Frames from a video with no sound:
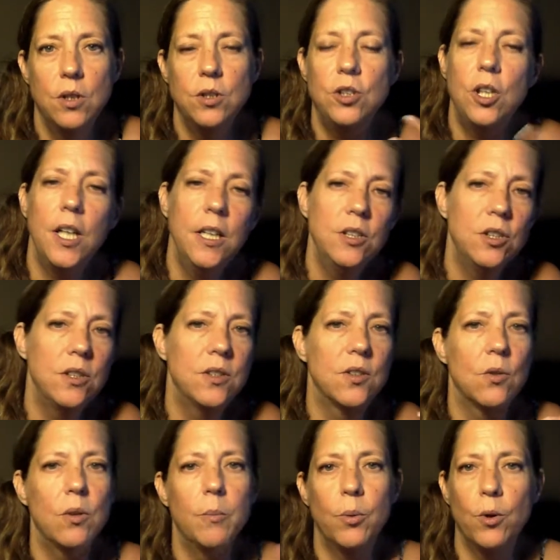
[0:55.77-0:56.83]
changes
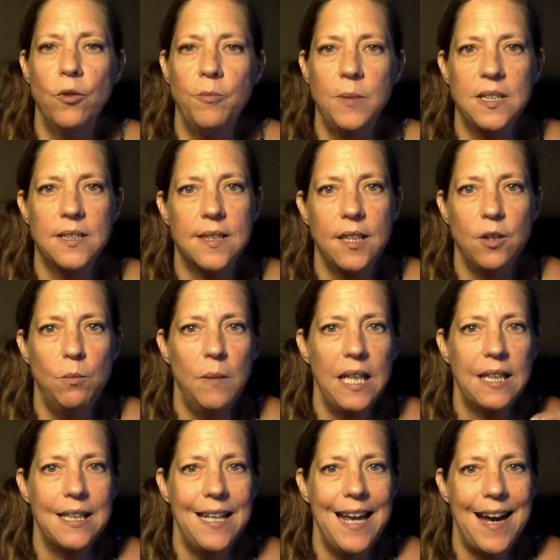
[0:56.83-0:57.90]
or improvements that you
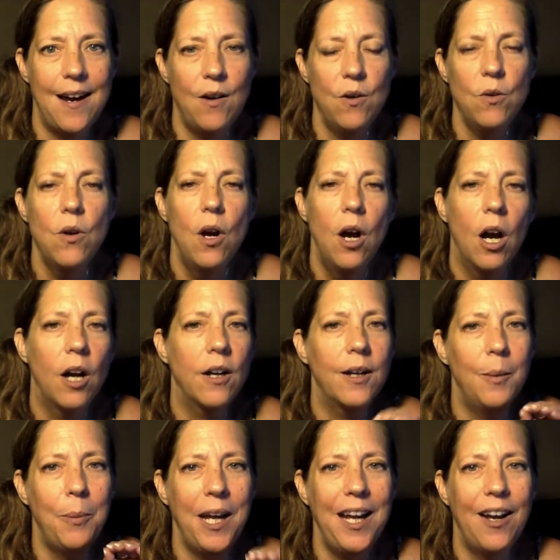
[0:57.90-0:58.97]
make now are
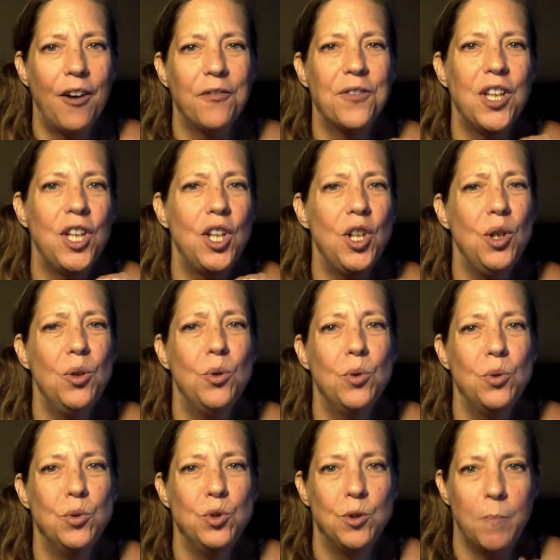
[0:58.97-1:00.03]
going to pay off
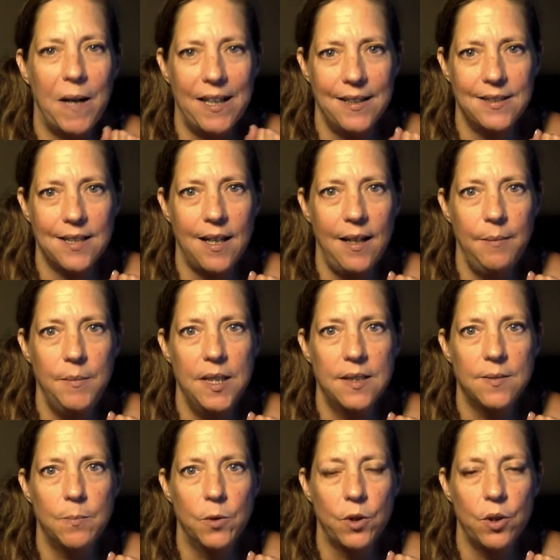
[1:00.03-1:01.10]
huge by the time
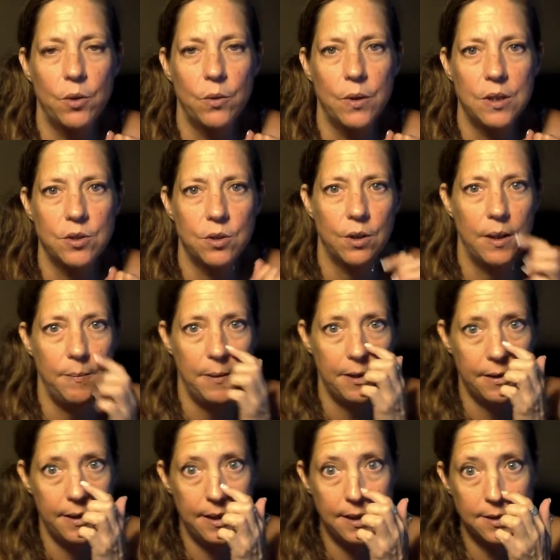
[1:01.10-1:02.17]
this Mercury retrograde
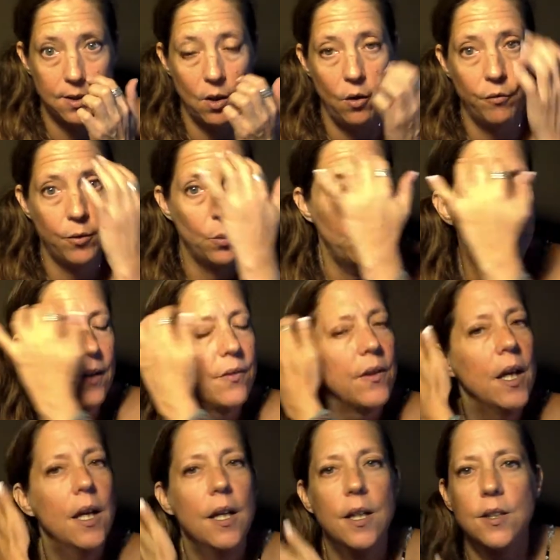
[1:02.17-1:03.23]
period is over with.
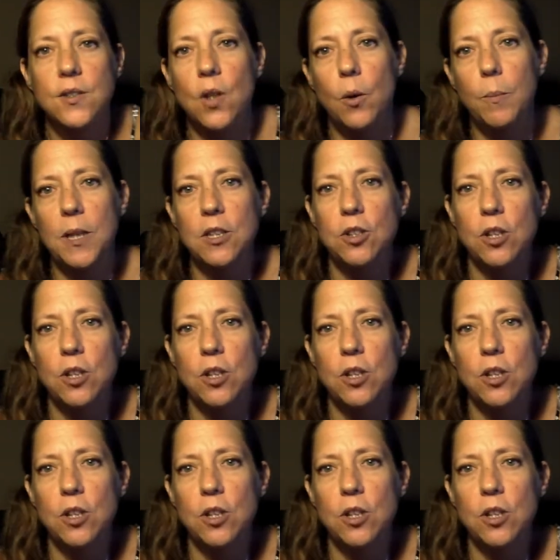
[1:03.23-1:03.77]
So it'd be a